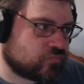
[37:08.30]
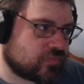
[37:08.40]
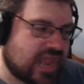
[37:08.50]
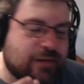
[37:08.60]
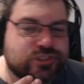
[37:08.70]

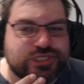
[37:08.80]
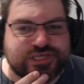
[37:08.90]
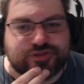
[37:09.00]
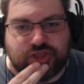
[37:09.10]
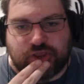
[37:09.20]
How much does
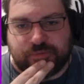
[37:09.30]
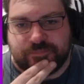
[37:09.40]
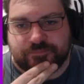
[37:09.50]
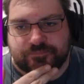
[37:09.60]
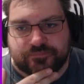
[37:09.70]
this do?
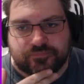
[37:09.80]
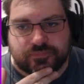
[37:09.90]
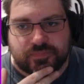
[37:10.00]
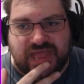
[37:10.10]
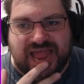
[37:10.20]

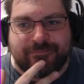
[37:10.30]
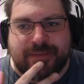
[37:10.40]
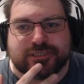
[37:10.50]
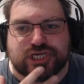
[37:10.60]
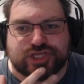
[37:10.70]
I
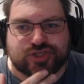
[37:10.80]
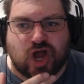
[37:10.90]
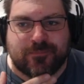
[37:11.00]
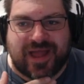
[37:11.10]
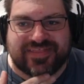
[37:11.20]
maybe should have
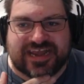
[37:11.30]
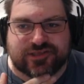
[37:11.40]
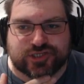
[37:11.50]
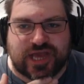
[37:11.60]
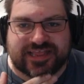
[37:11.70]
stockpiled then and
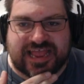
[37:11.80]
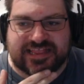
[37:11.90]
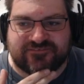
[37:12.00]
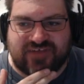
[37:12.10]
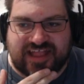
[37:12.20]
just started getting
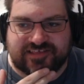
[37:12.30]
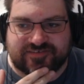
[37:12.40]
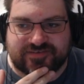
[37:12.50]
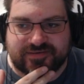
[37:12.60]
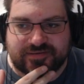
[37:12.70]
defense.